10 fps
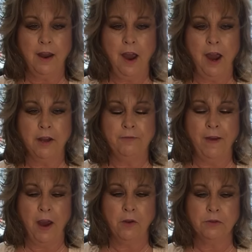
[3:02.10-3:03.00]
I had
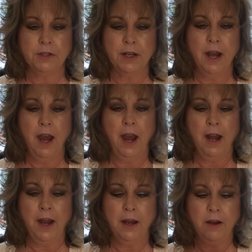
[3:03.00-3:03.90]
found, and
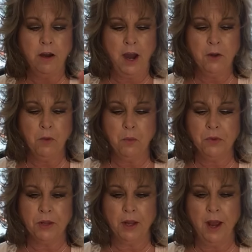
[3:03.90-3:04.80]
I kind of went with
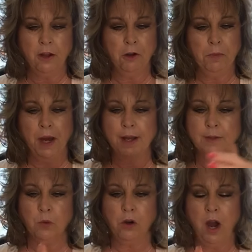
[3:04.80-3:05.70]
the color because
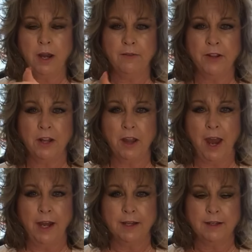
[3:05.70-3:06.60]
we're kind of in the
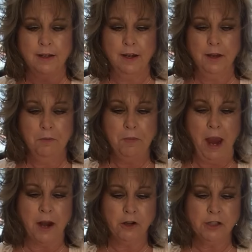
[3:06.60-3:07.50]
light
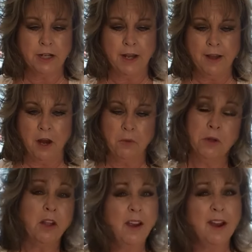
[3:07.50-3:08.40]
patterns, and I thought it would
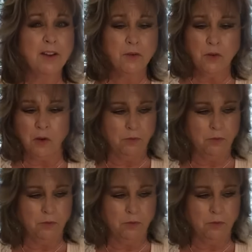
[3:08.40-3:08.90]
look kind of cool.